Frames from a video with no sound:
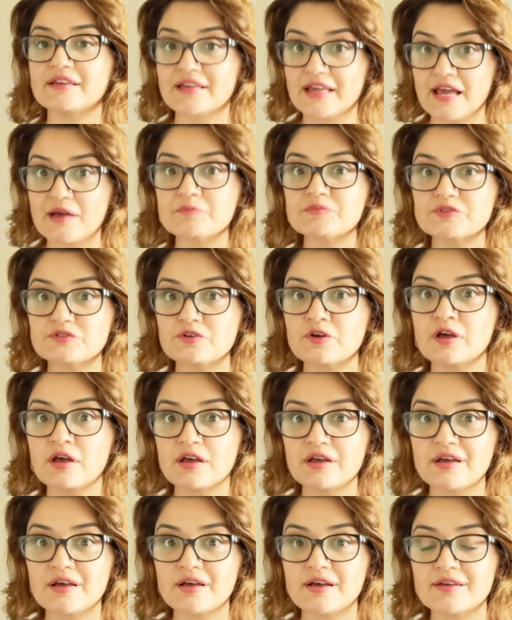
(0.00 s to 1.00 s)
kept
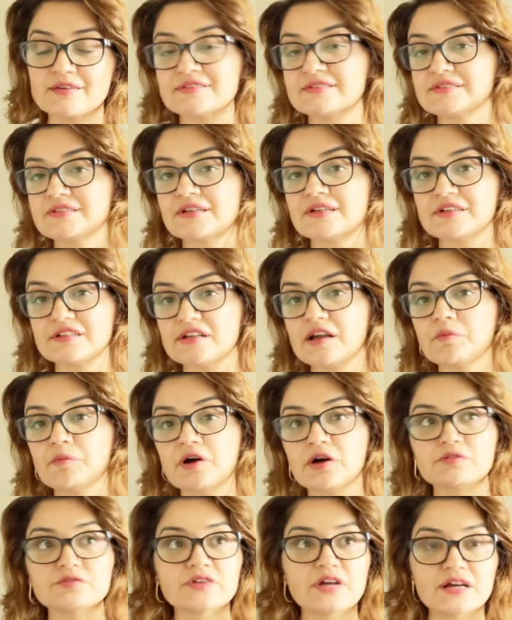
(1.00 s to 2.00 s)
studying
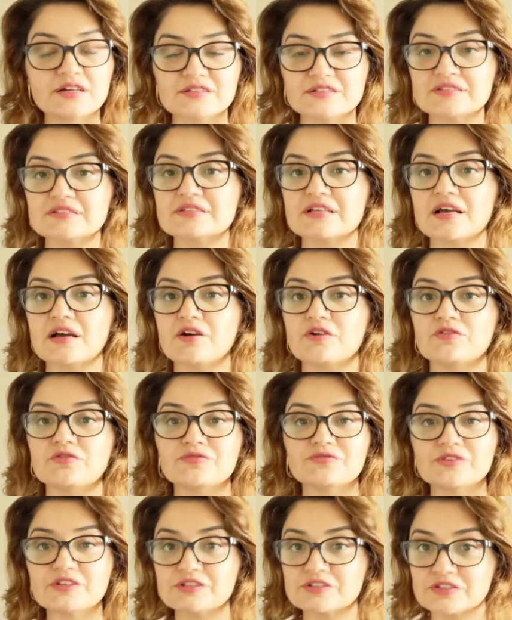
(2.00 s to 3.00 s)
about higher
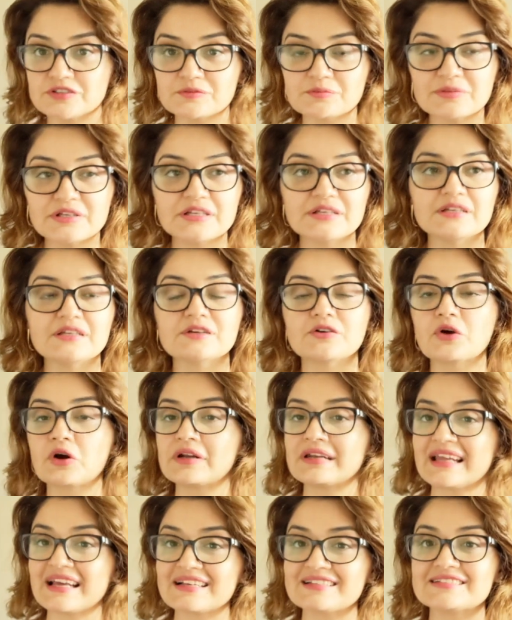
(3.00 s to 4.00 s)
self, inner being,
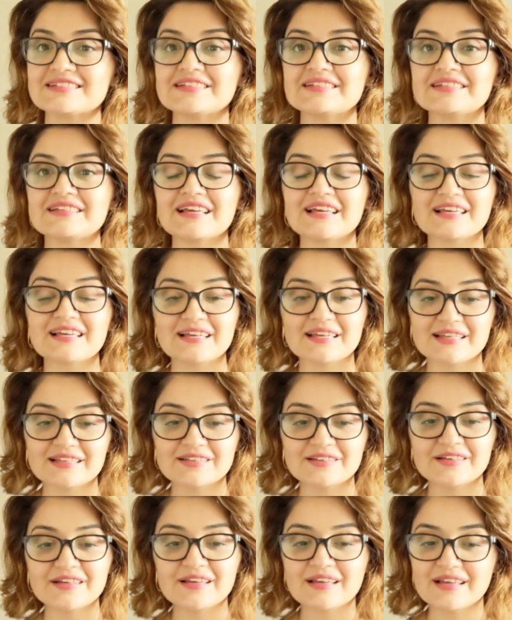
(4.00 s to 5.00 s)
connecting,
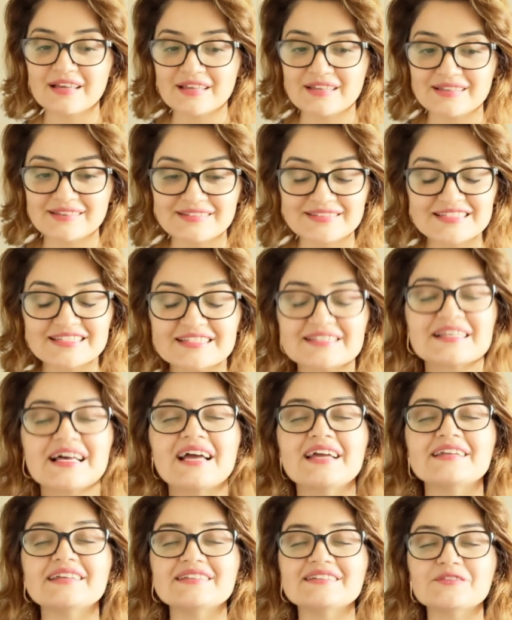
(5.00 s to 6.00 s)
and
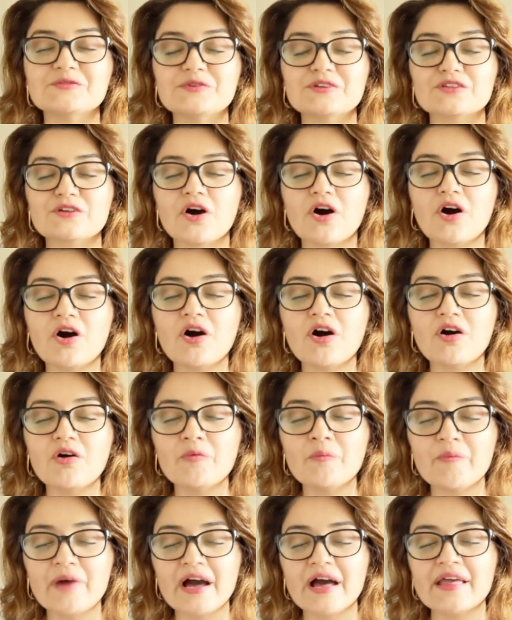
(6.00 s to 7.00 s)
deciding with
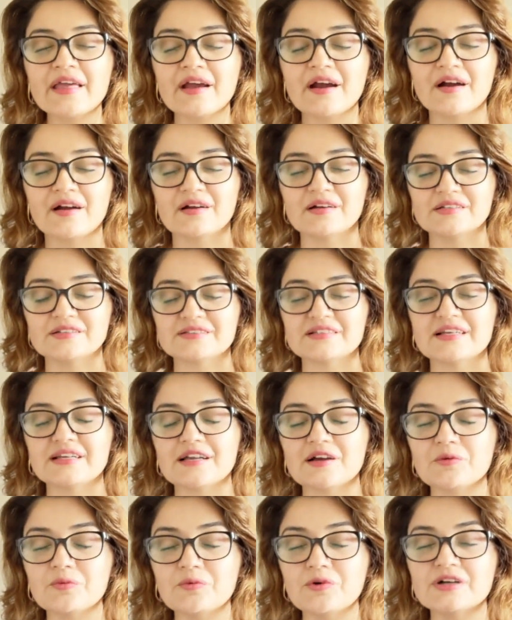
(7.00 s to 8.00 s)
all my heart
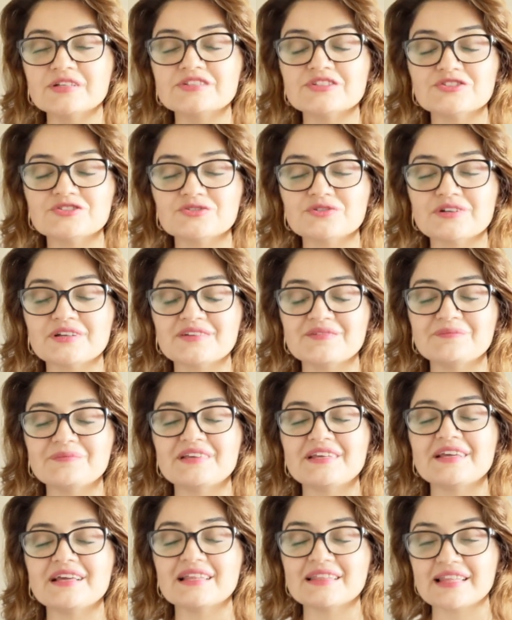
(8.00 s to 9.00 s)
that I wanted to
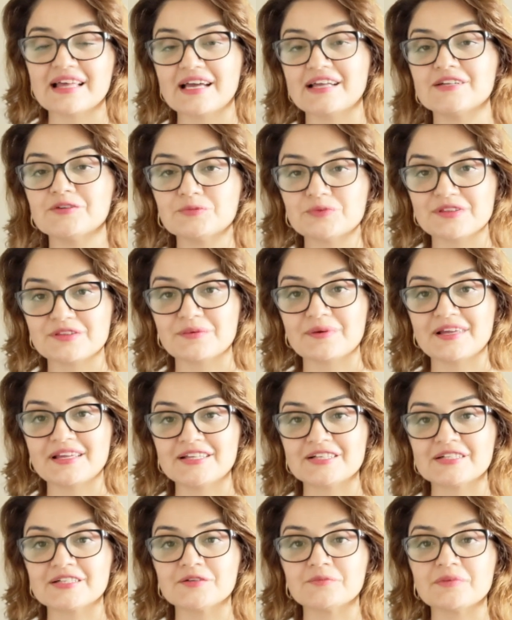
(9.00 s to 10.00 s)
be aligned with my
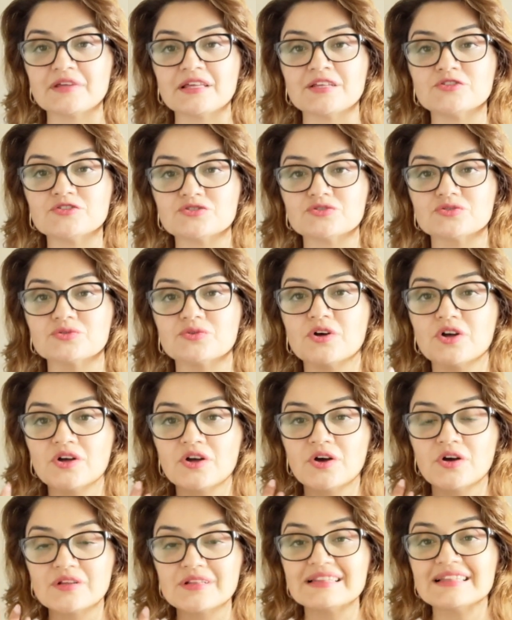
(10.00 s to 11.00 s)
inner being, to
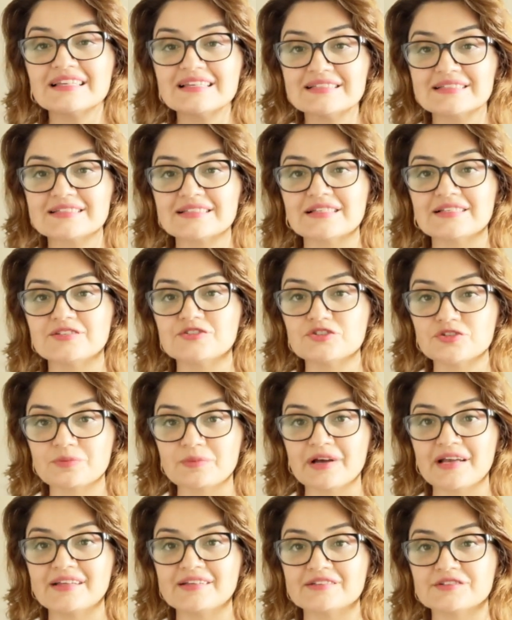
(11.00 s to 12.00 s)
listen to
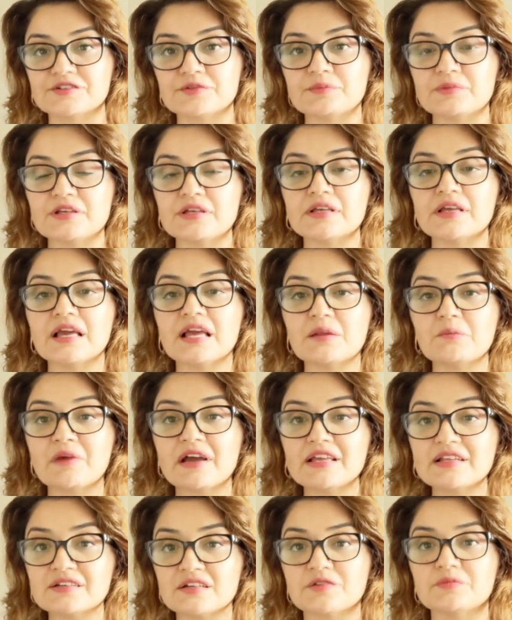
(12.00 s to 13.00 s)
my inner being. And
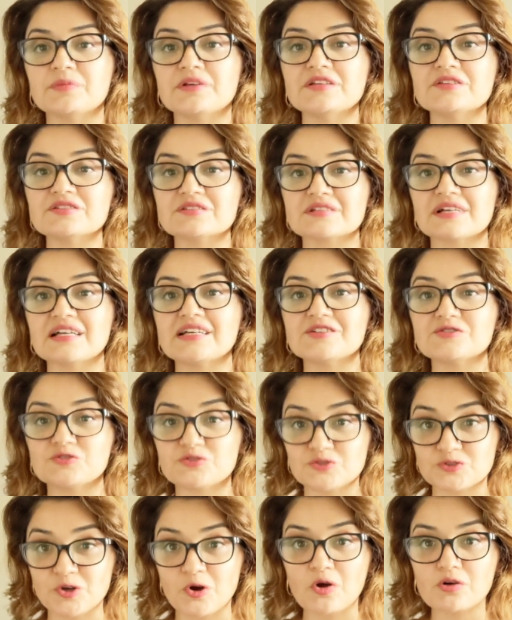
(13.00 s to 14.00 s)
my inner being started
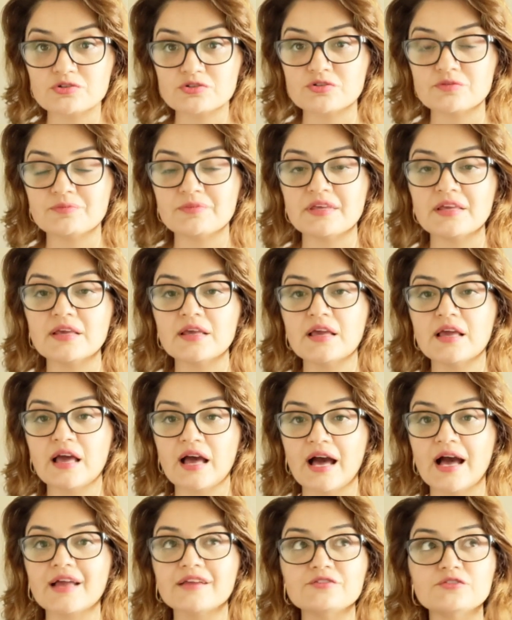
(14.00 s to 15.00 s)
to talk to me.
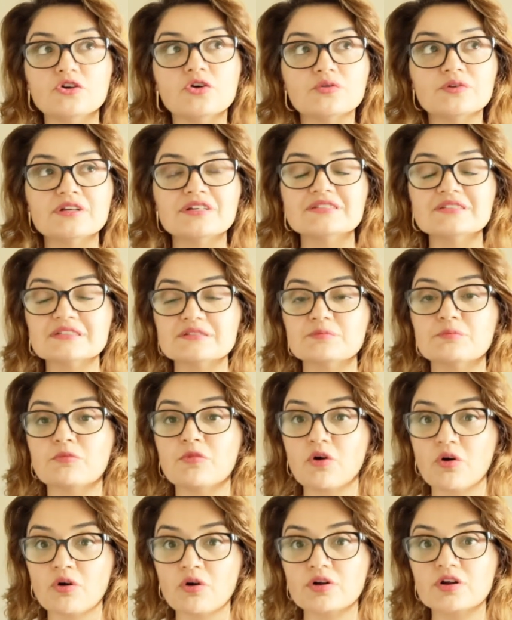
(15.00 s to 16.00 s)
I noticed
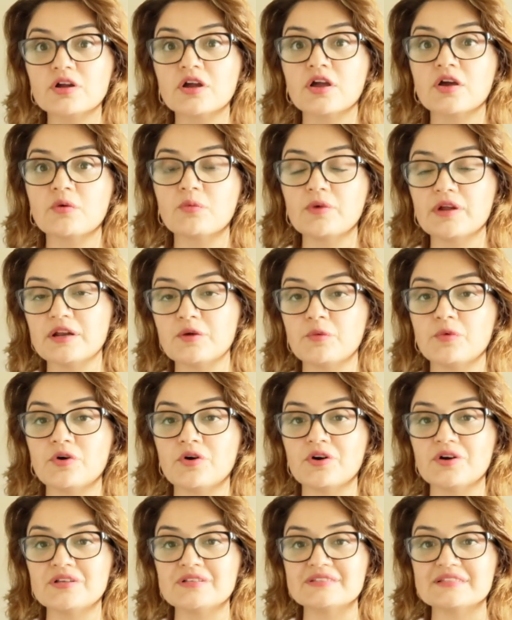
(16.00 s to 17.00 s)
more when I
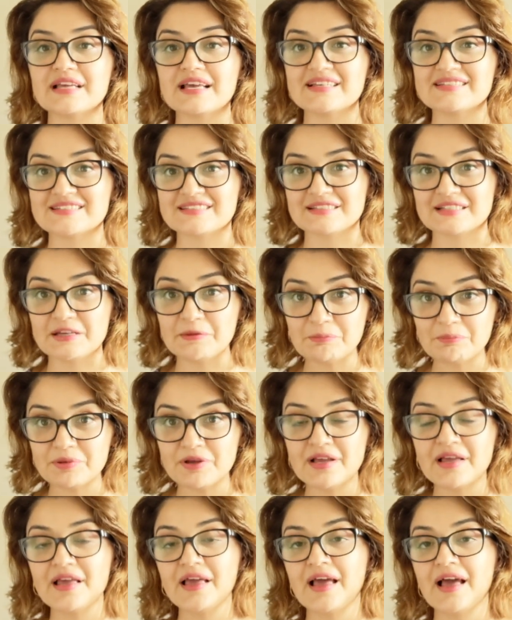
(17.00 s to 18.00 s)
was asleep.
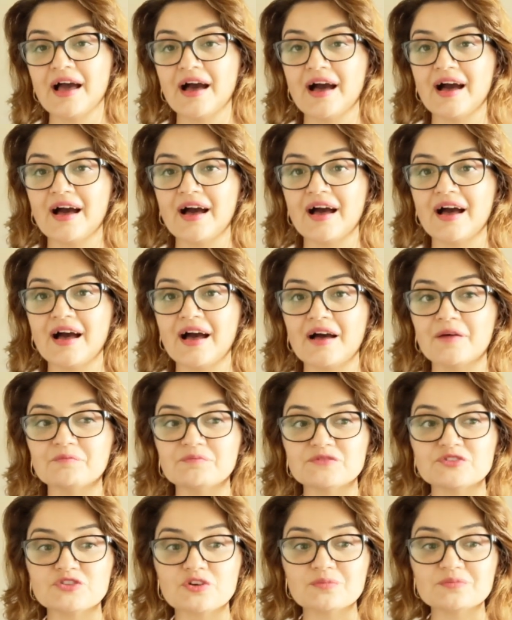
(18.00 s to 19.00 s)

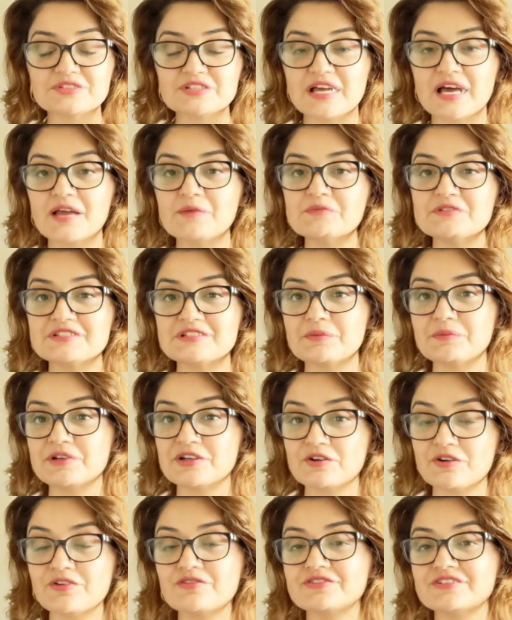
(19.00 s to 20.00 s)
Sometimes in the
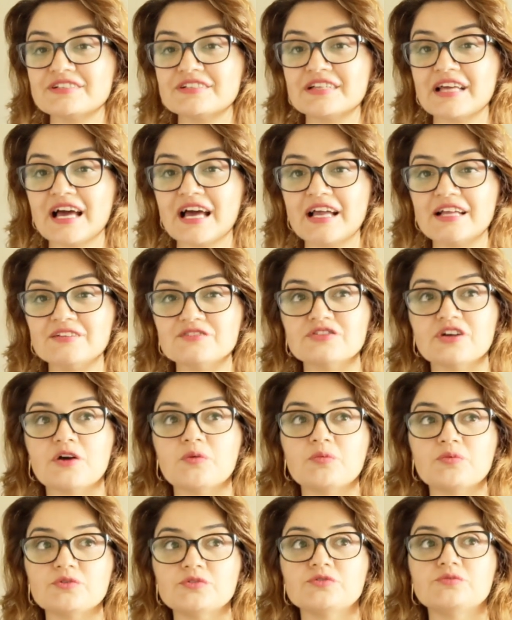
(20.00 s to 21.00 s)
middle of the night, I
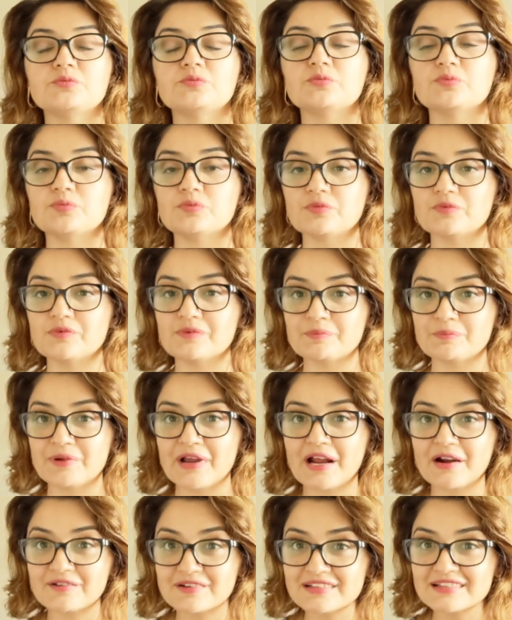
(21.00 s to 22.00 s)
would
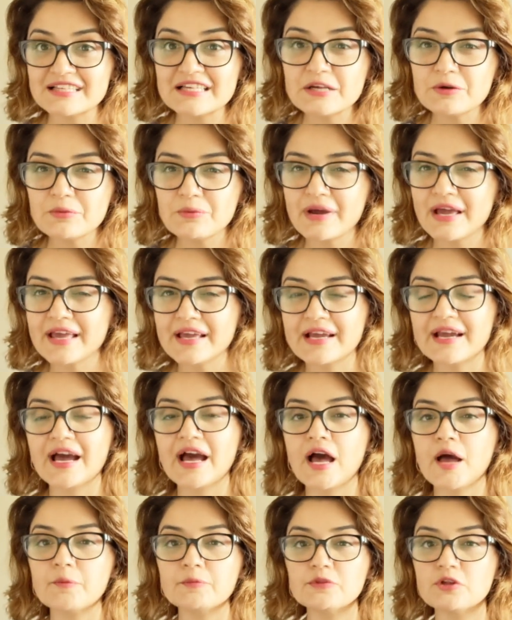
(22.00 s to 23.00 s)
barely wake
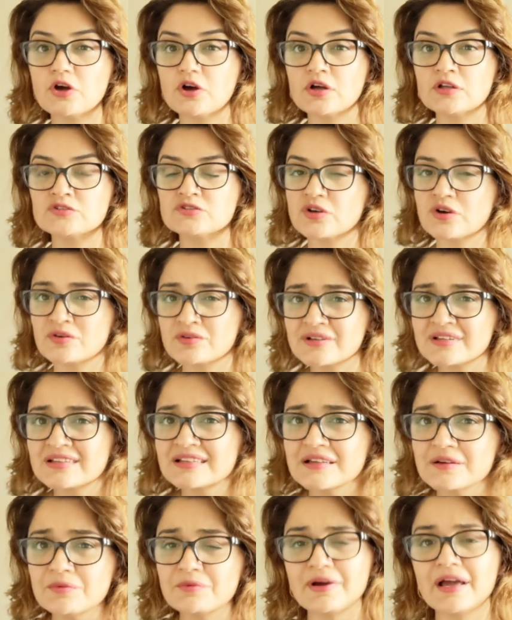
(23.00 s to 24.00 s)
up, not
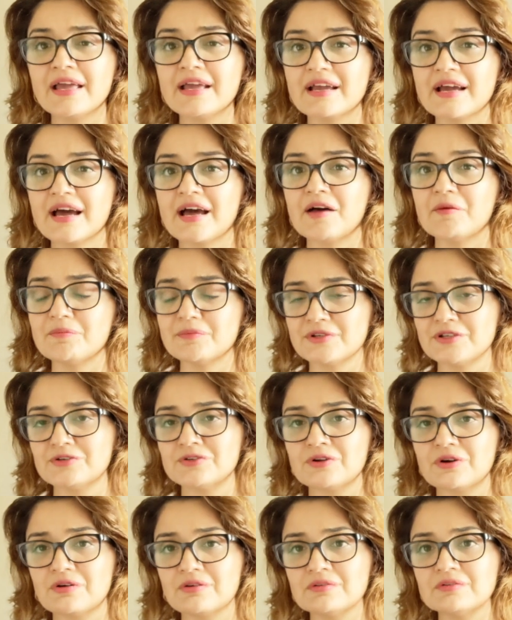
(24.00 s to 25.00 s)
totally wake up,
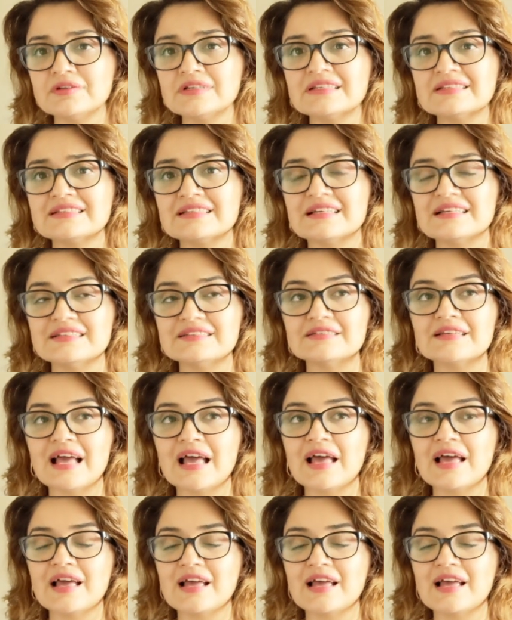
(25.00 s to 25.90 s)
in that